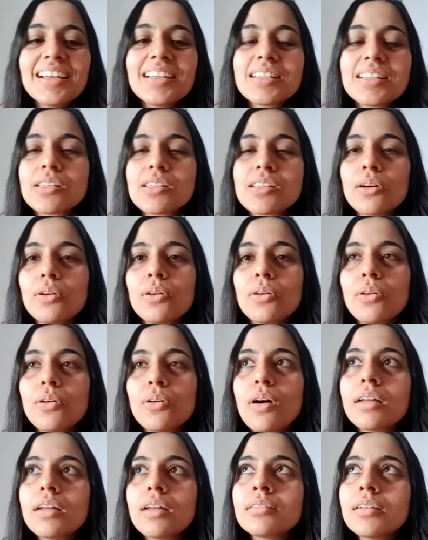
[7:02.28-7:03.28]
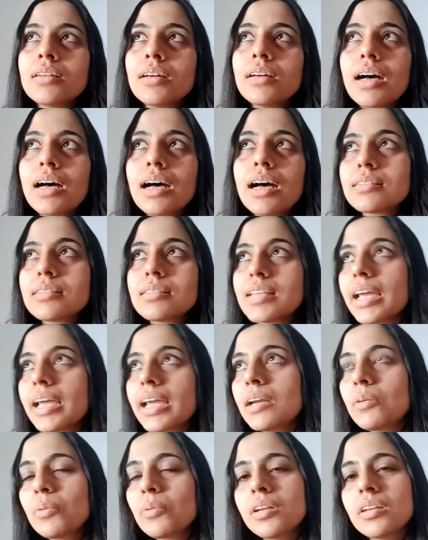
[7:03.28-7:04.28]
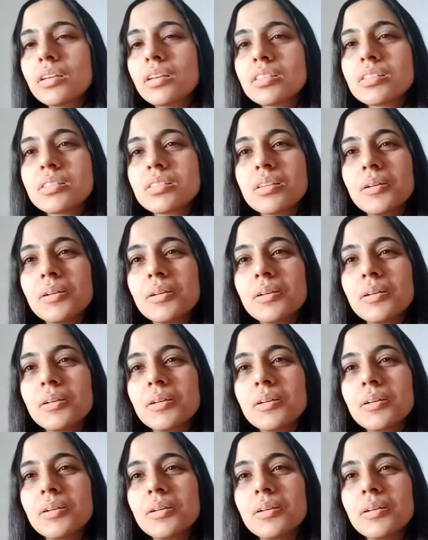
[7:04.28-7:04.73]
So, and the second one is